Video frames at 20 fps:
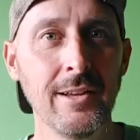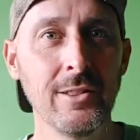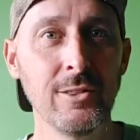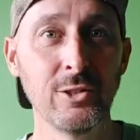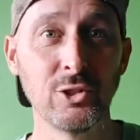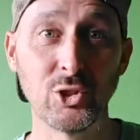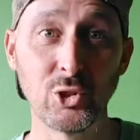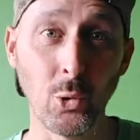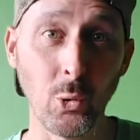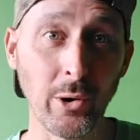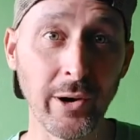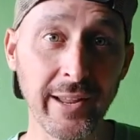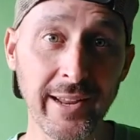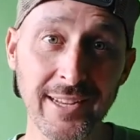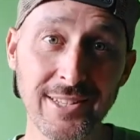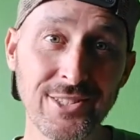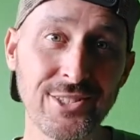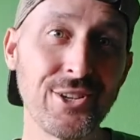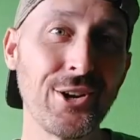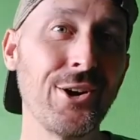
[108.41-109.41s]
The short
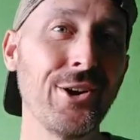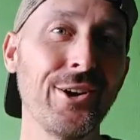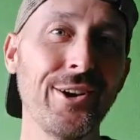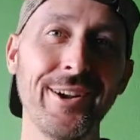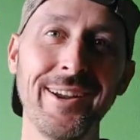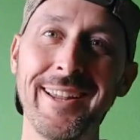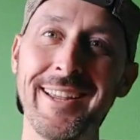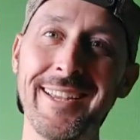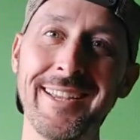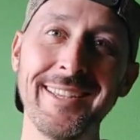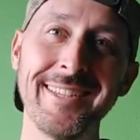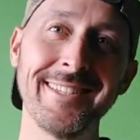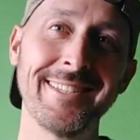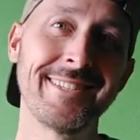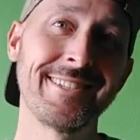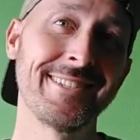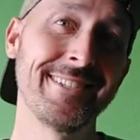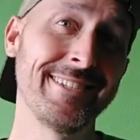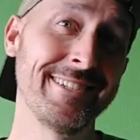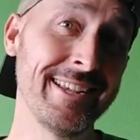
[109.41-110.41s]
answer
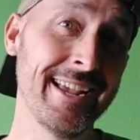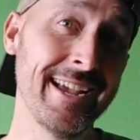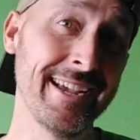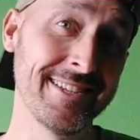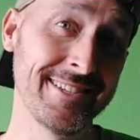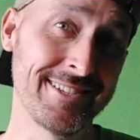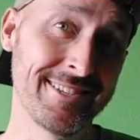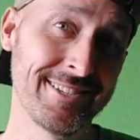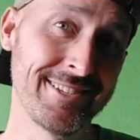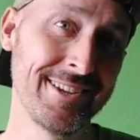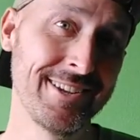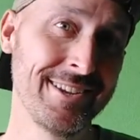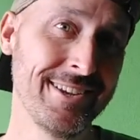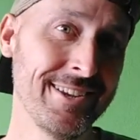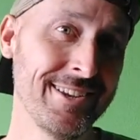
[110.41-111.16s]
is yes.